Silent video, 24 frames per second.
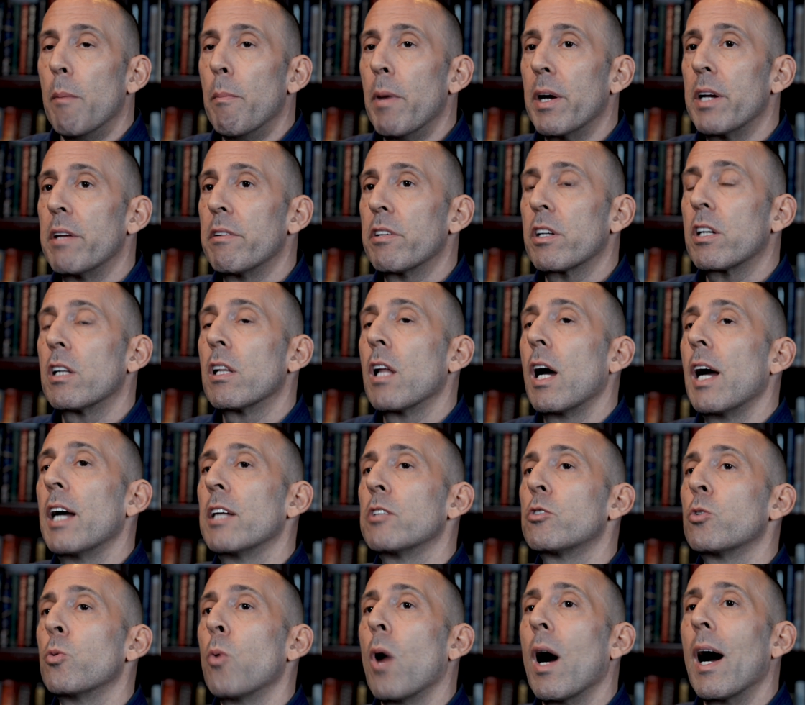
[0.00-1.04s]
Many of the
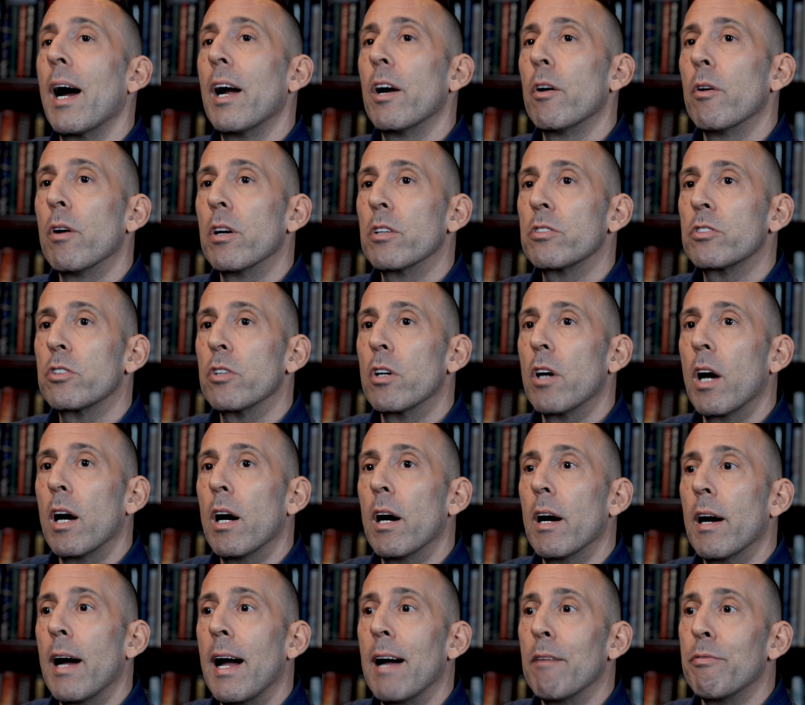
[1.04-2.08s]
clients who hire us
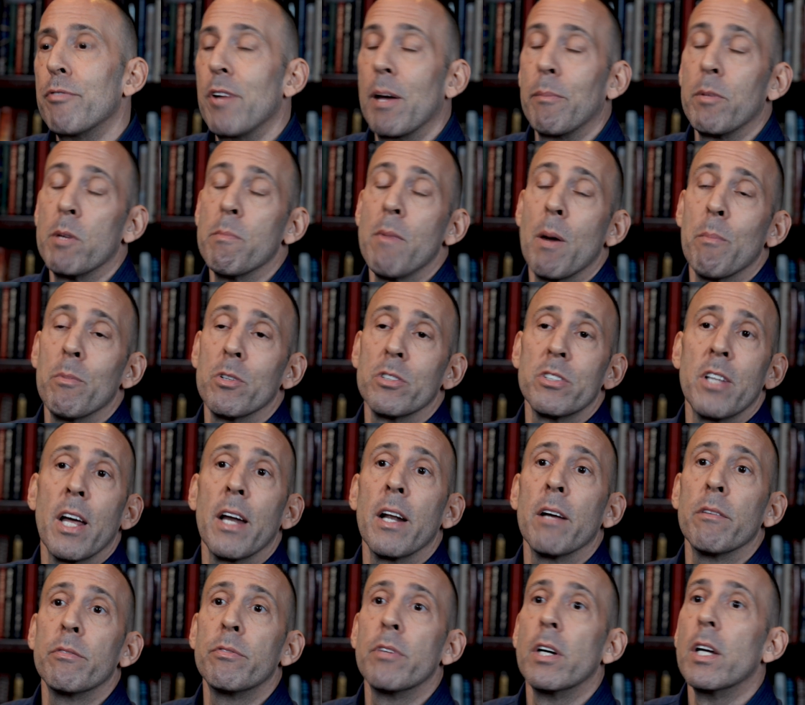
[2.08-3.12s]
have family members
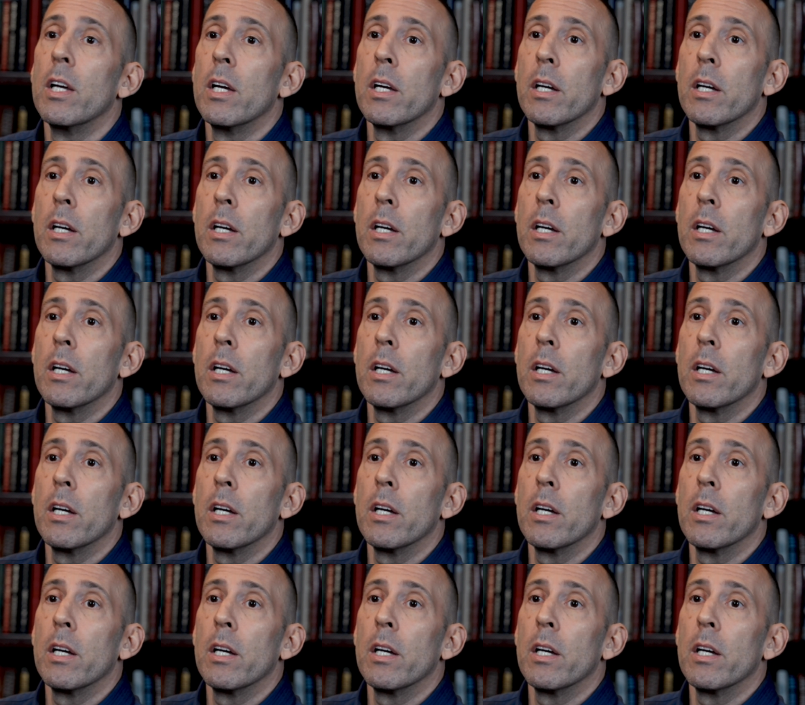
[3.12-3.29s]
that have